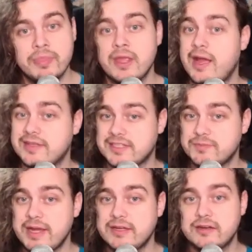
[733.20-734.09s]
As
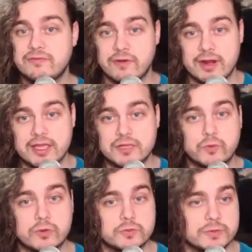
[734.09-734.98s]
expected, Frank
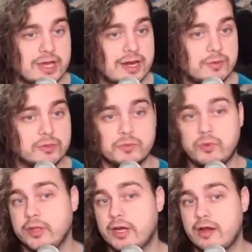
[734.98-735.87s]
Esports was not able to
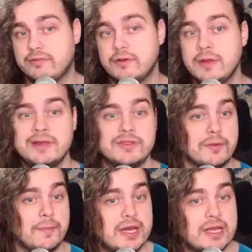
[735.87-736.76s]
pull it off. Their
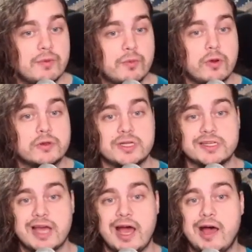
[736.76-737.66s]
mid-game approach on
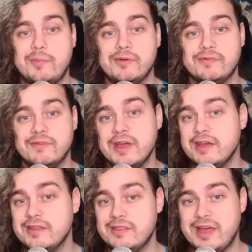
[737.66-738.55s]
top of
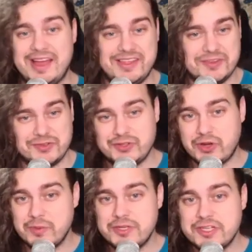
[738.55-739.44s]
their
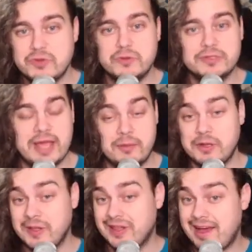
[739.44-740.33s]
skirmishing tools helped a
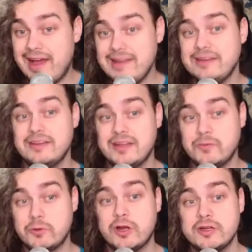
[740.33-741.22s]
lot in
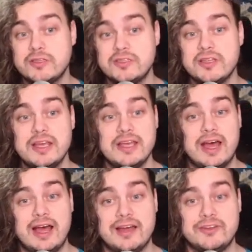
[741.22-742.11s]
regards
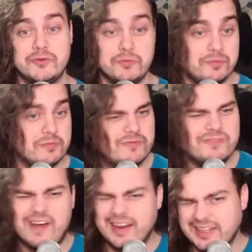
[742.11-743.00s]
to
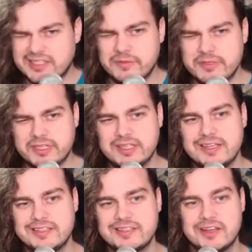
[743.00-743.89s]
finding some
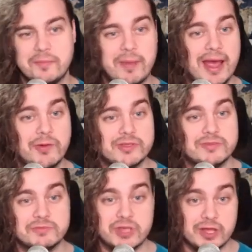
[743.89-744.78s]
success combined with
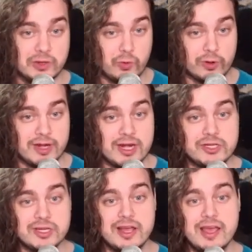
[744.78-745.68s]
some solid
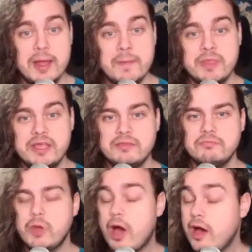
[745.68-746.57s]
coordination. And
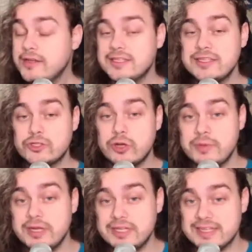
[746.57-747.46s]
honestly, this could have
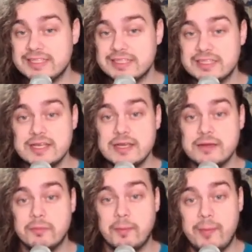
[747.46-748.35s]
been a decent
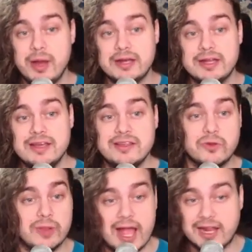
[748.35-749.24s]
team, but their
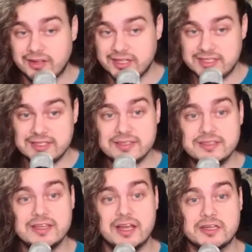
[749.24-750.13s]
lack of
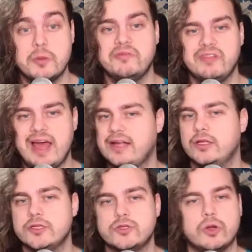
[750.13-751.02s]
consistency on top of
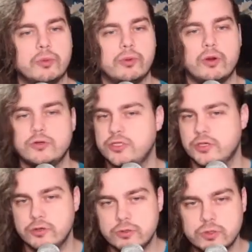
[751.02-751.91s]
lackluster approach to
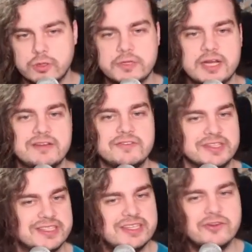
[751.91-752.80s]
neutral objectives and
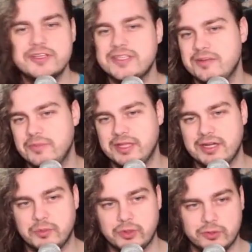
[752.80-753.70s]
serious inability
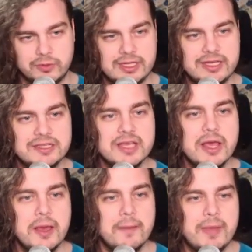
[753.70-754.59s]
to balloon leads
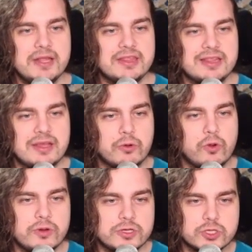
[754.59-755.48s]
meant that they were
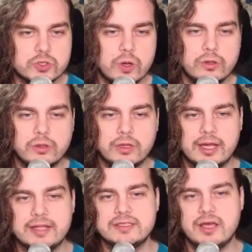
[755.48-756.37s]
going to struggle
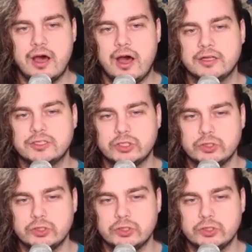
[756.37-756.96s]
against the Hawks